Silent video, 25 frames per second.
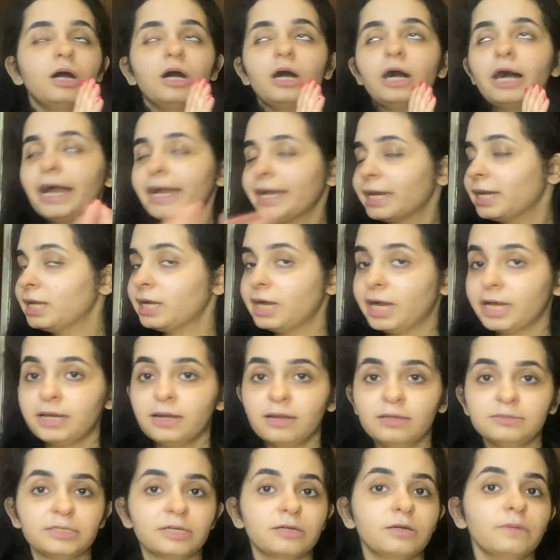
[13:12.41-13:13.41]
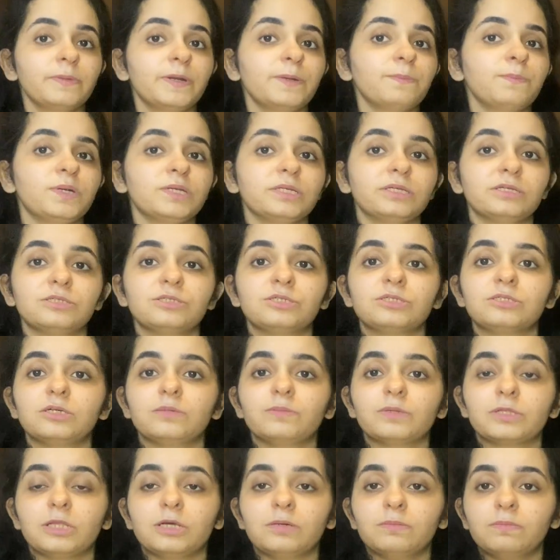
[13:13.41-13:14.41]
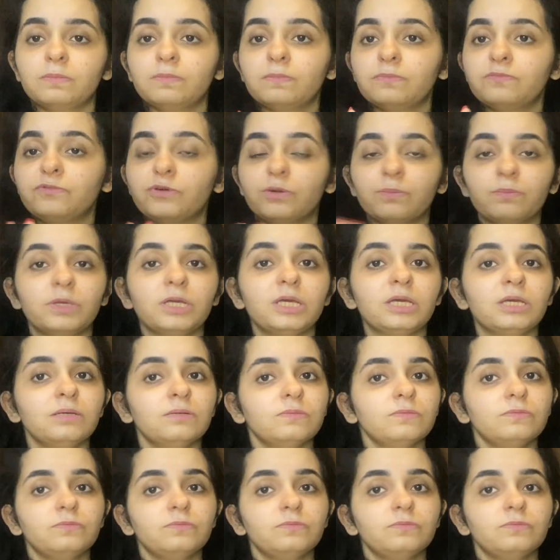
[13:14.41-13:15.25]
Highly recommend Manish sir. Matlab, for me,